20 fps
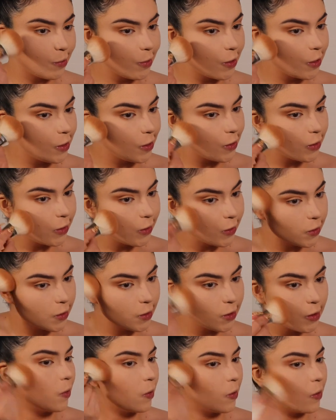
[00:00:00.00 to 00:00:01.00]
brush
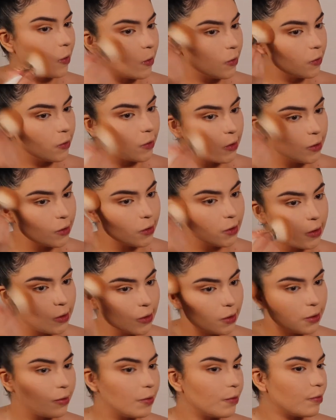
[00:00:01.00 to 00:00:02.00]
and just
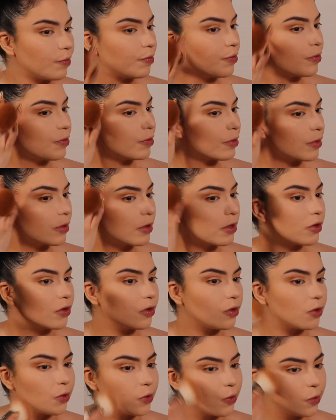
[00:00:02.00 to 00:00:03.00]

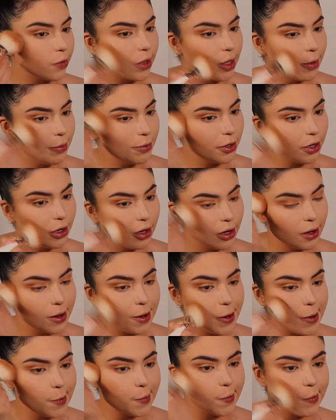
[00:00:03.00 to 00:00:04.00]
sweep her
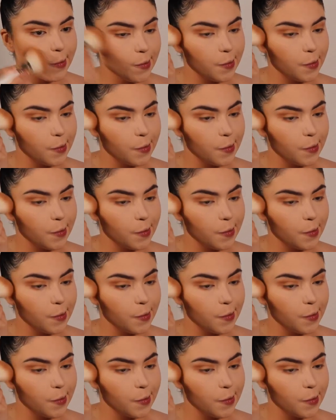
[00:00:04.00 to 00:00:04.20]
on.